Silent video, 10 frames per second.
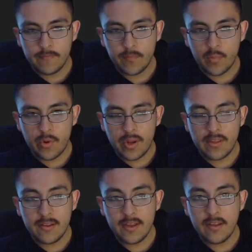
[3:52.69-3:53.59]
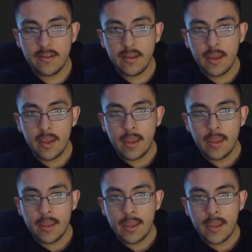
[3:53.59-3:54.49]
parentheses,
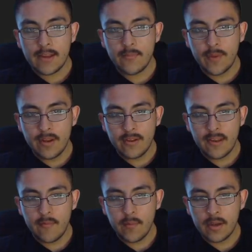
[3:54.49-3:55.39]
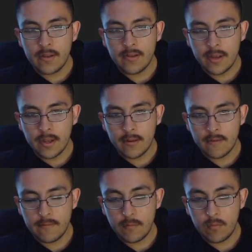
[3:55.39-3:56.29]
x minus 7 because it's negative.
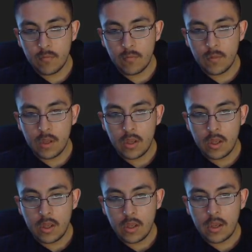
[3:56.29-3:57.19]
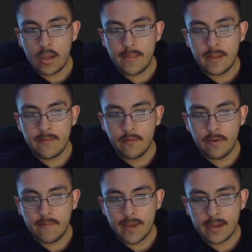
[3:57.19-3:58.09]
And that's fully
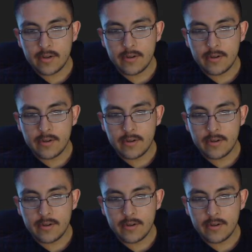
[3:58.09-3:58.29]
factored.